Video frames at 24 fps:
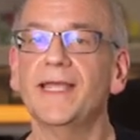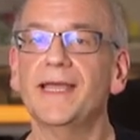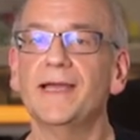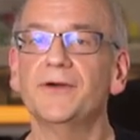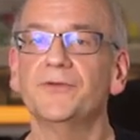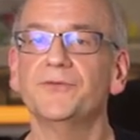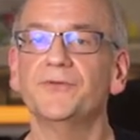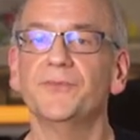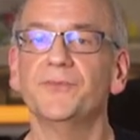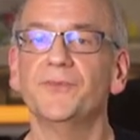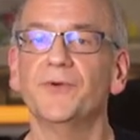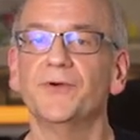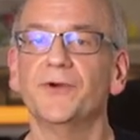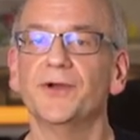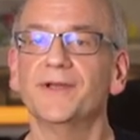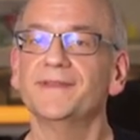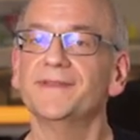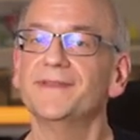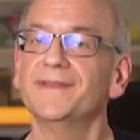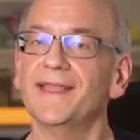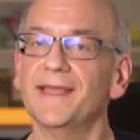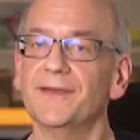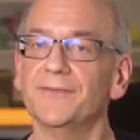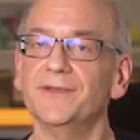down
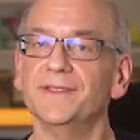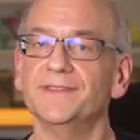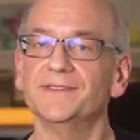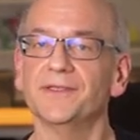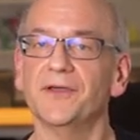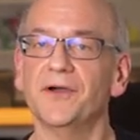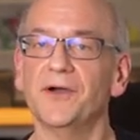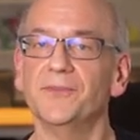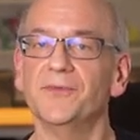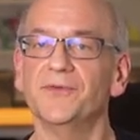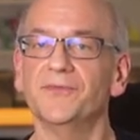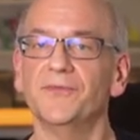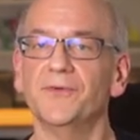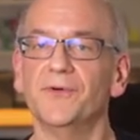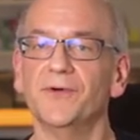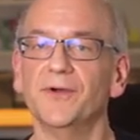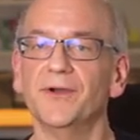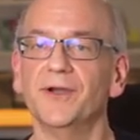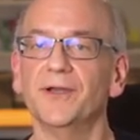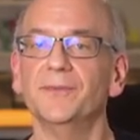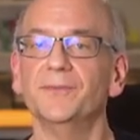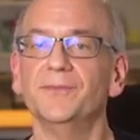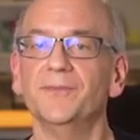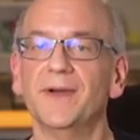report that we saw
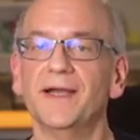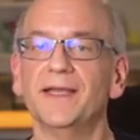before